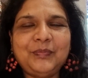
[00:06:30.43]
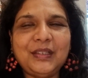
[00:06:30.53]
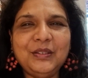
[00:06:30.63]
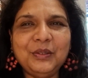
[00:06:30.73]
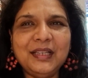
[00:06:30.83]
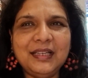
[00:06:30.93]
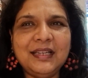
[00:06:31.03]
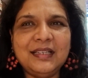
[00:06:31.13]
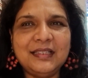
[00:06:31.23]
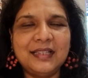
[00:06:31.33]
so there
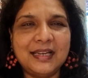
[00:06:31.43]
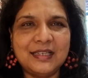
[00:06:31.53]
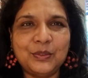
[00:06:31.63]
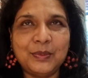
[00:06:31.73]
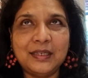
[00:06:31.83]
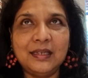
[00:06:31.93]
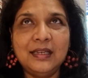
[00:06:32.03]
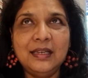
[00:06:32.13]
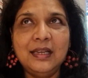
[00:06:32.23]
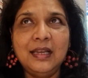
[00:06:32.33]
is that as well.
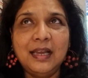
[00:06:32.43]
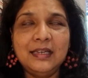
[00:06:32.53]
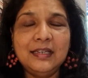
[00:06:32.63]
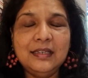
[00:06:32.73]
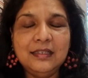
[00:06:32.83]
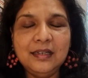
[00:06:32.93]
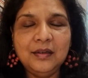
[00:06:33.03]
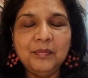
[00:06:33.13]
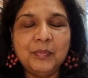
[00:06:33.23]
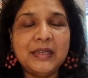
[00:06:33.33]
And in
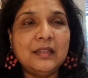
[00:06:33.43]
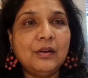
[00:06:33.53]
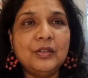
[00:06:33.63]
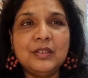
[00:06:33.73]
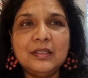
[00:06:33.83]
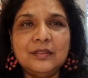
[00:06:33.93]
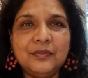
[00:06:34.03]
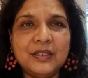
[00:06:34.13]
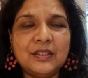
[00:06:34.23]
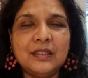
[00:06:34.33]
India, mythological
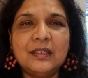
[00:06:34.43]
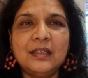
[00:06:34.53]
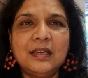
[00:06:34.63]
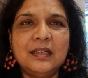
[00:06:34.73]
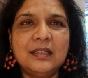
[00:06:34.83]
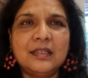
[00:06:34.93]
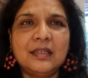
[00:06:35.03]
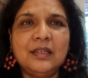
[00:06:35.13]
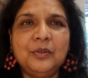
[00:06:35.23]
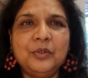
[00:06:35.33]
fiction is
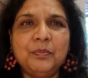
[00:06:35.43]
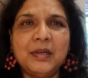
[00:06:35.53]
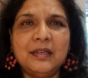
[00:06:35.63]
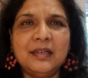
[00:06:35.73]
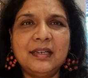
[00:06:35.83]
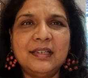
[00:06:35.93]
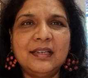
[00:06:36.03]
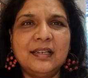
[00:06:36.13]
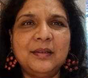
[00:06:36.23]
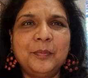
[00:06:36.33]
a huge market.
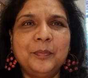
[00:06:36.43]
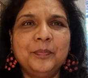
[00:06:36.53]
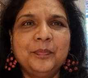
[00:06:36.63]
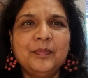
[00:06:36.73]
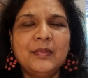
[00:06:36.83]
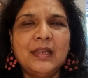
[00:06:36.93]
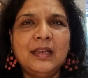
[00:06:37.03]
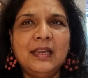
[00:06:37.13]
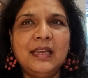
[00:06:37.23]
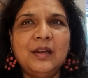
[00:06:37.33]
Um,
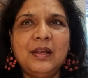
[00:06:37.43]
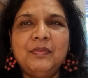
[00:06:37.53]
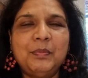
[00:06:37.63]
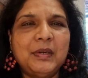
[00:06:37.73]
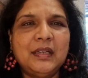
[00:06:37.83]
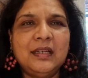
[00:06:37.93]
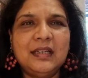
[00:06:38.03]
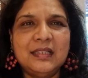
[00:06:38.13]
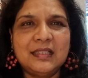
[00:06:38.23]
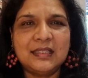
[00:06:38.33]
you know, everybody
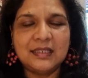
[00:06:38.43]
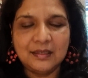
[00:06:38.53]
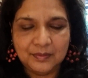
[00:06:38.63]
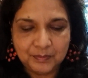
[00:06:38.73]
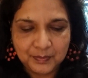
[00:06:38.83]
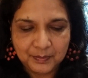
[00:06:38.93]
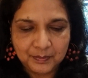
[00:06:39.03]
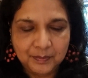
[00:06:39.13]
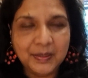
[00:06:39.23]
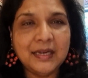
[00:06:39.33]
is. Um,
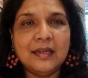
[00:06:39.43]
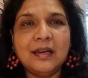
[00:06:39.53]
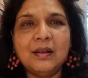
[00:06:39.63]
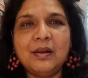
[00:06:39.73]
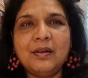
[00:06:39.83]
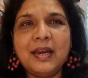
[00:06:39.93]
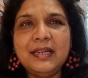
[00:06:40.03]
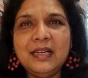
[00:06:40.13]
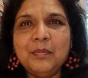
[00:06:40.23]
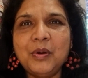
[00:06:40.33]
been
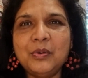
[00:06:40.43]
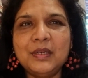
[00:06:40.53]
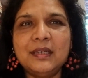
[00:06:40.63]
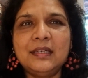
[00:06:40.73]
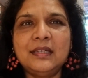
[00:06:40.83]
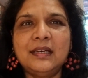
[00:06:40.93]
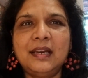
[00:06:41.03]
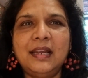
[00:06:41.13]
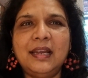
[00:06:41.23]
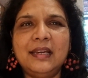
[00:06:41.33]
writing about it
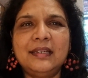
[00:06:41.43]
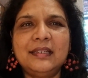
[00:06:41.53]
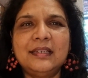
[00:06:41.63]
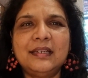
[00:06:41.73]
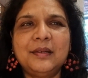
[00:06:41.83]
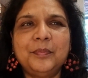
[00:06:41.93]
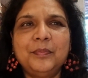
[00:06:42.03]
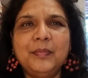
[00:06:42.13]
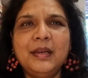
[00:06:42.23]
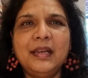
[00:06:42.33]
and
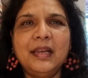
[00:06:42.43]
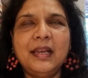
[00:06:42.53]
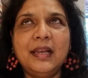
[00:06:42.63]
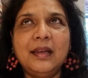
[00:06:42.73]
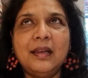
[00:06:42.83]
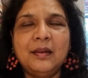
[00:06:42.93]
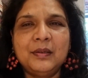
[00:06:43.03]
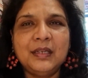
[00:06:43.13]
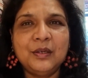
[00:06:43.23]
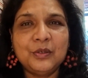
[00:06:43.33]
uh, uh
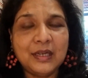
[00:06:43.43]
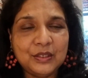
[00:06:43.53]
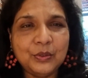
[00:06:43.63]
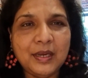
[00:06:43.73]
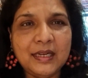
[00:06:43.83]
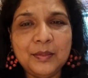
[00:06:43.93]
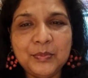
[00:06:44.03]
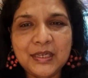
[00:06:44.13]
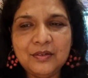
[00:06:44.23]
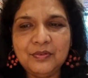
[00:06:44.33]
you know like Suhail
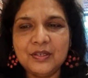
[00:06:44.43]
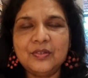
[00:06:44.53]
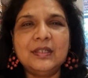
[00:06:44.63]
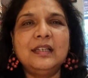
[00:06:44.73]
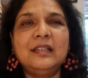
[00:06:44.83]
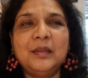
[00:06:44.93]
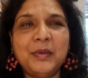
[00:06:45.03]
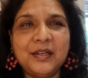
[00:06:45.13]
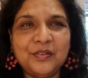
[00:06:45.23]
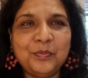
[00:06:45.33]
himself has written the
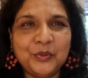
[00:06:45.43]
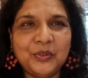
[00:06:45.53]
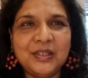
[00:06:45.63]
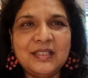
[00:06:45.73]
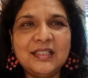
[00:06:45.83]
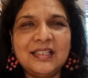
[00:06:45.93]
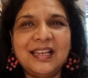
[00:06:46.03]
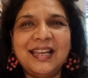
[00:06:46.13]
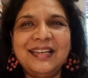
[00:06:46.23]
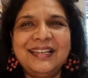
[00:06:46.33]
Bed of Putras
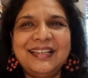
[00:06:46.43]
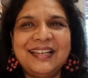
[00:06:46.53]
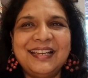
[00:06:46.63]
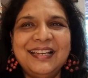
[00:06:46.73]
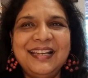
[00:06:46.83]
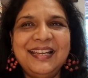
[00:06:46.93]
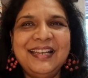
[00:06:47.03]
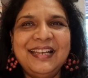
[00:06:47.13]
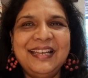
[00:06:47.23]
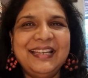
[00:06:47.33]
and uh,
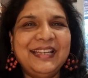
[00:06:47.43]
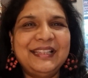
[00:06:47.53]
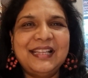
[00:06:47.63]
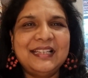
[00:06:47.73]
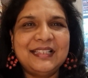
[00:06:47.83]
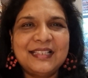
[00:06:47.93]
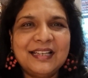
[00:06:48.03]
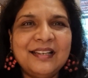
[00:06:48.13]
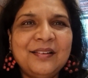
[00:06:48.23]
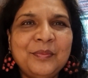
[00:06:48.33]
that's
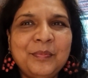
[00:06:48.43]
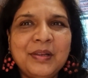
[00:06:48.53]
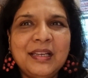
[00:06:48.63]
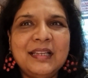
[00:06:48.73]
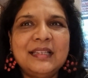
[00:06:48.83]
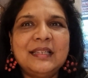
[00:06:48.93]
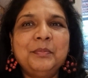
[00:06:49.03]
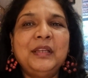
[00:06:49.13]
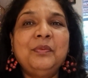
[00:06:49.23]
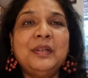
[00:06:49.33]
um,
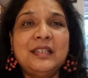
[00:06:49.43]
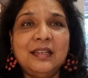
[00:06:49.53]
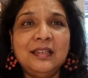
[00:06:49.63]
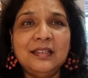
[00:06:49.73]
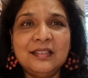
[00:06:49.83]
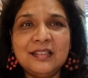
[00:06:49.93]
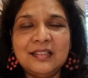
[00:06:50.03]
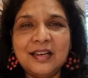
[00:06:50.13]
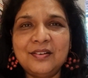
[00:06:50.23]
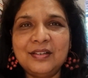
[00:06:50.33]
something which Indians
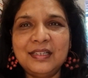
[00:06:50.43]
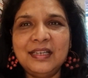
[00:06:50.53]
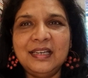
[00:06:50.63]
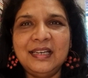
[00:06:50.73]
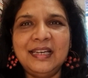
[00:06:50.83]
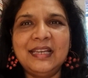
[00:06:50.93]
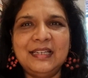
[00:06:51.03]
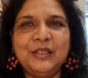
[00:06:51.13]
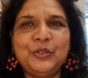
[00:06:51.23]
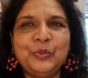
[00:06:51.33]
can really get
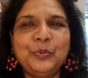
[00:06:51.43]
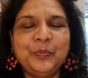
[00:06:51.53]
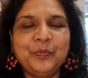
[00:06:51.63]
into.